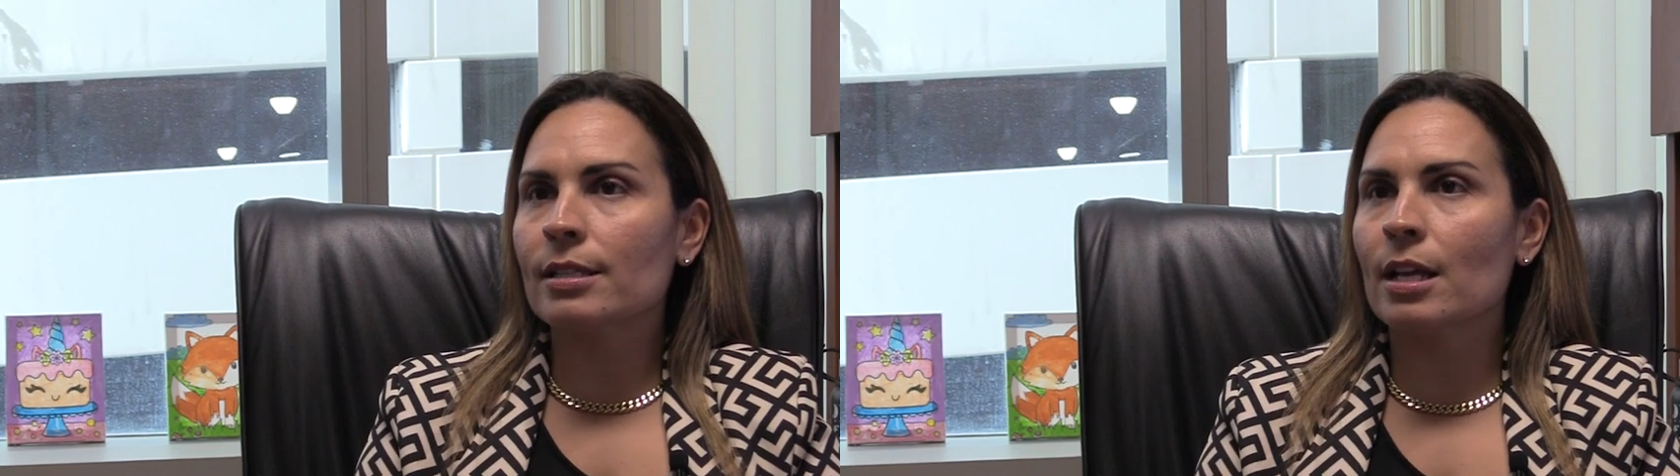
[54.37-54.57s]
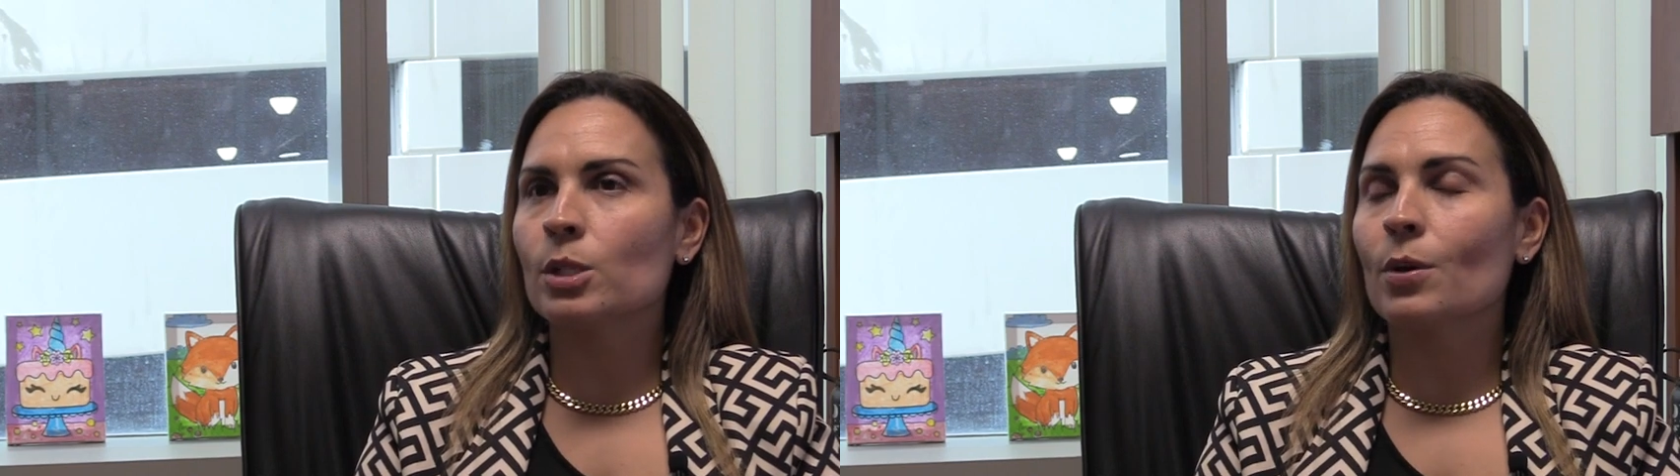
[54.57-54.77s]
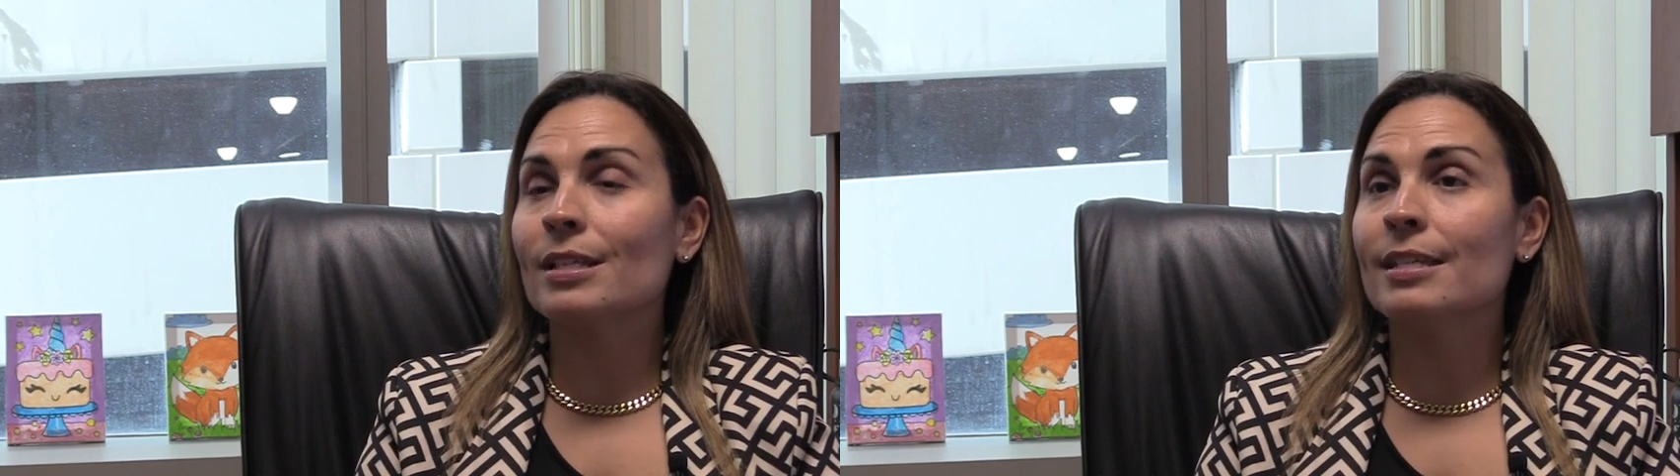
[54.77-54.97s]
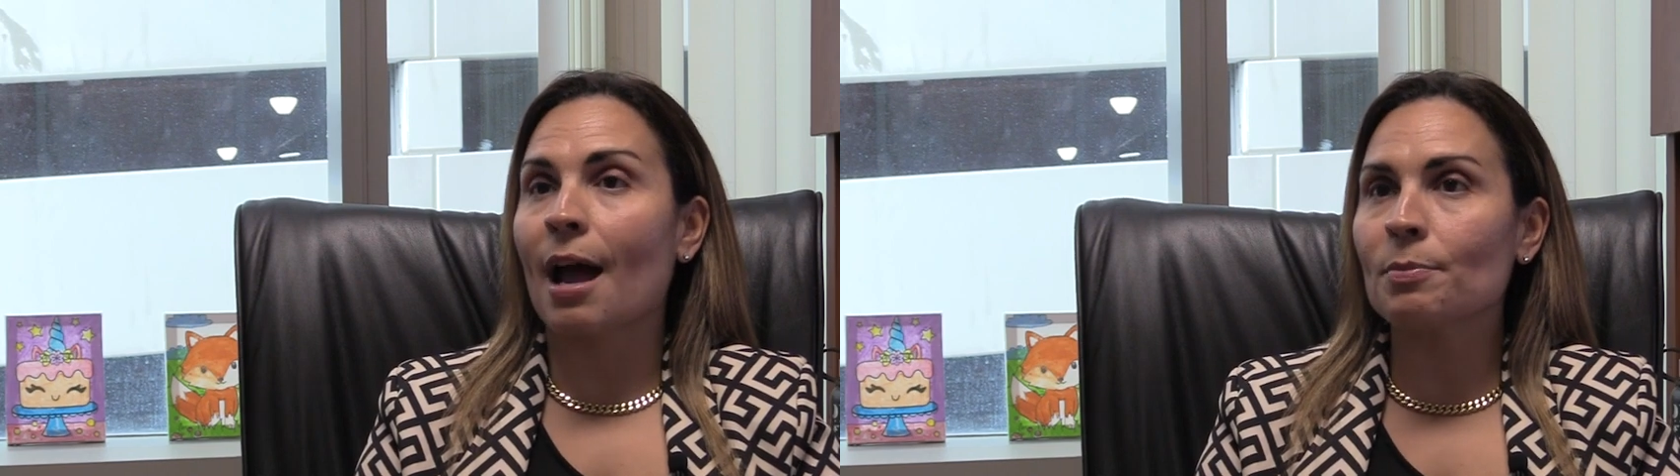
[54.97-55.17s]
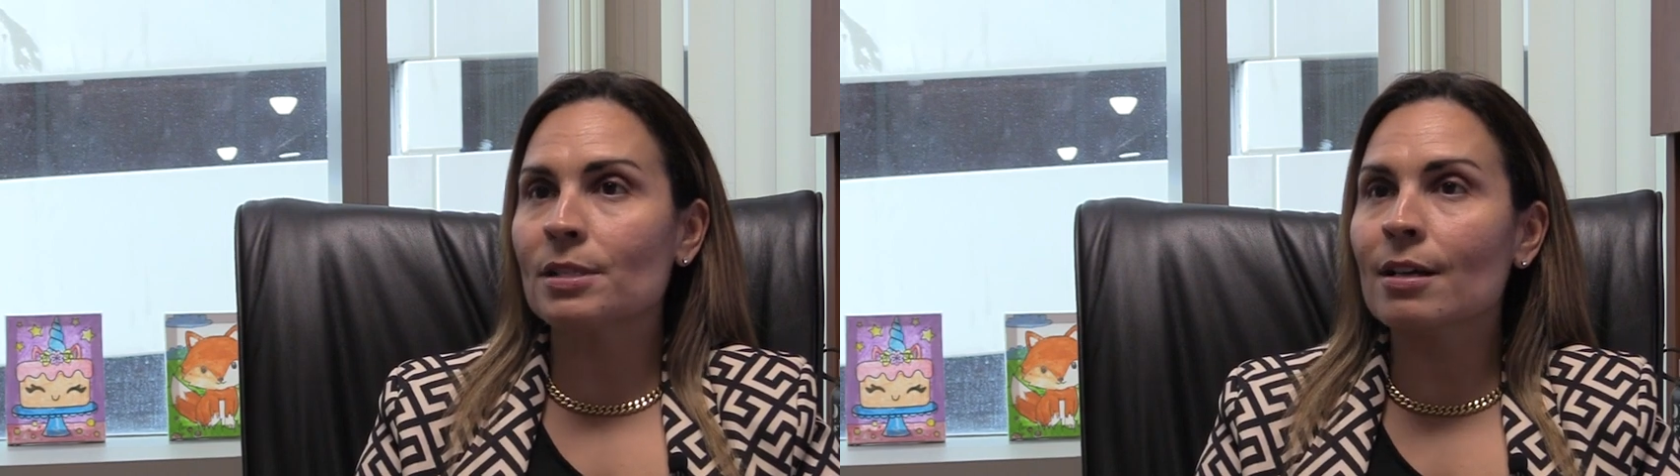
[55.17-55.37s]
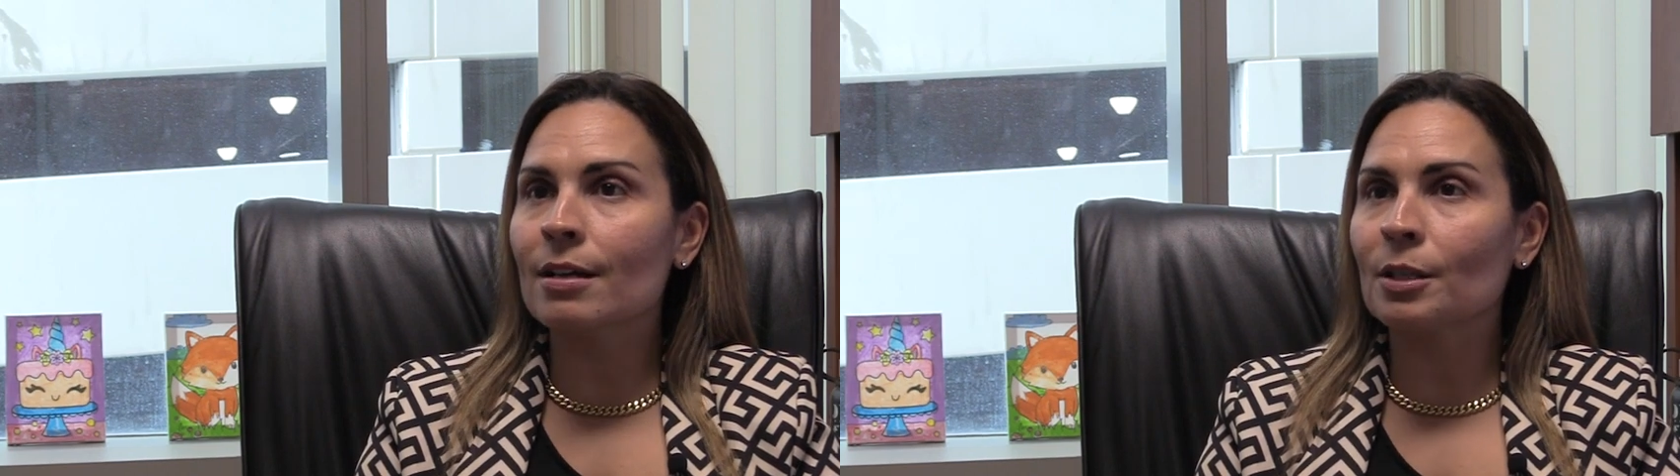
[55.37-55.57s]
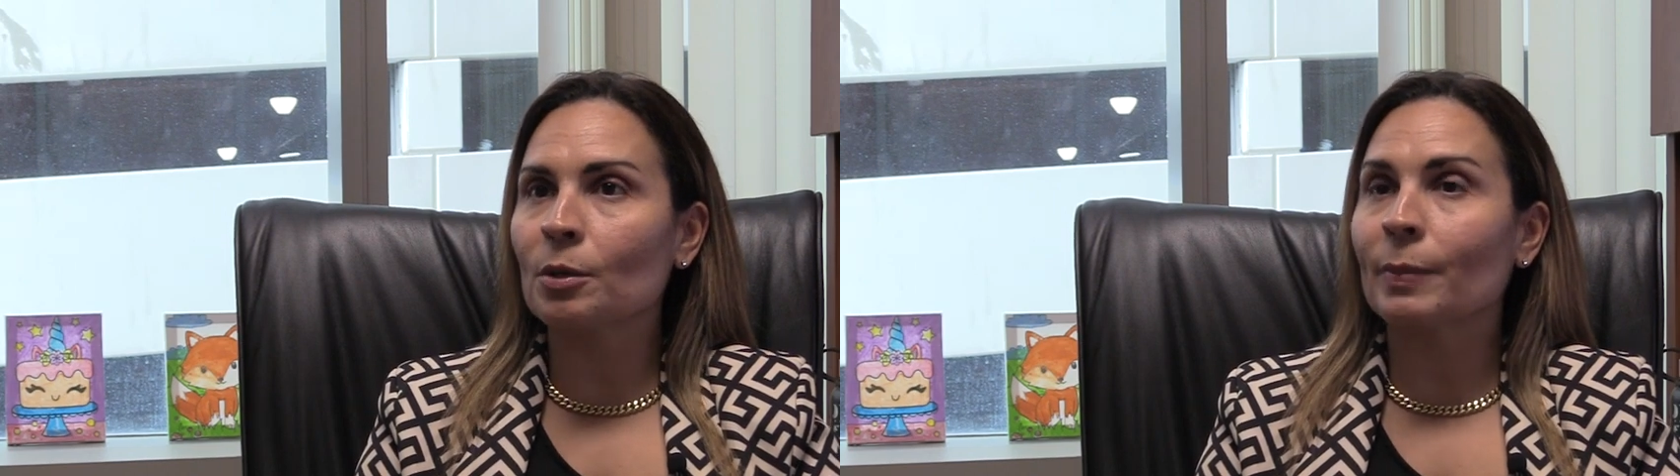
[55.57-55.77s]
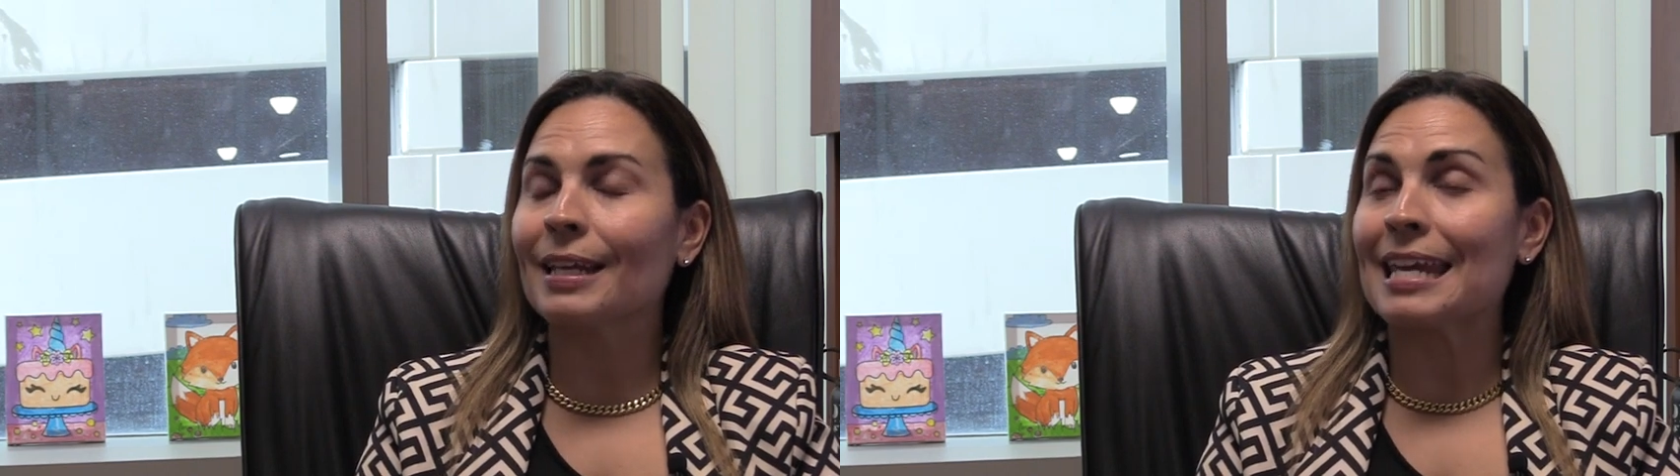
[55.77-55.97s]
tend to adapt a
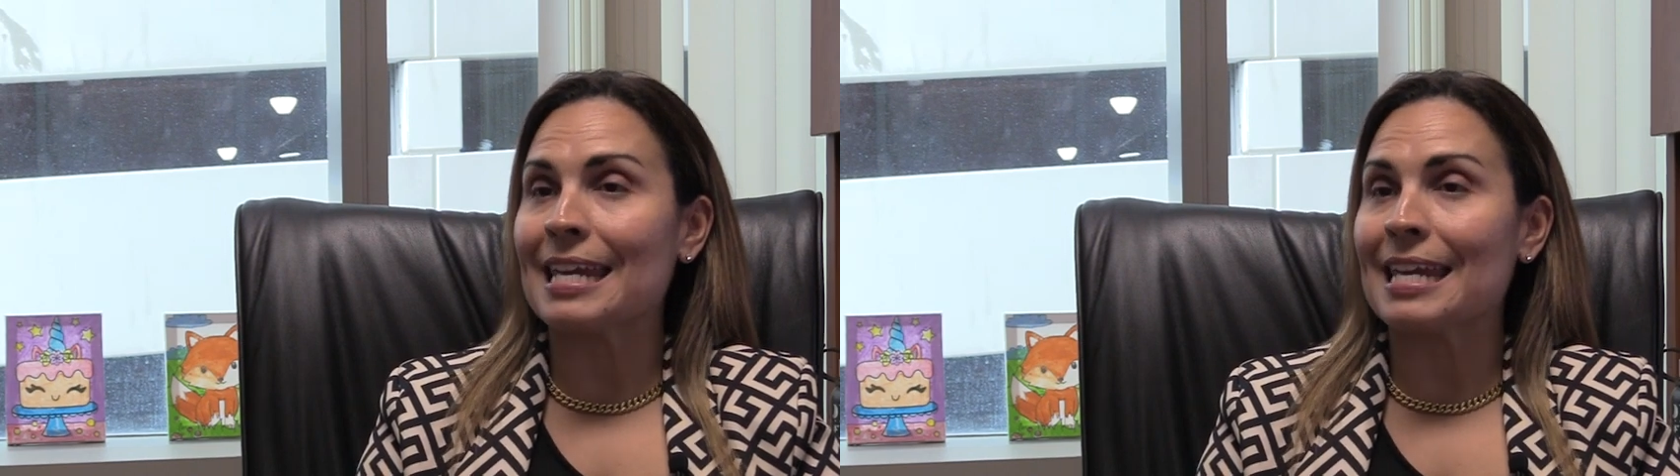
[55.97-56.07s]
little bit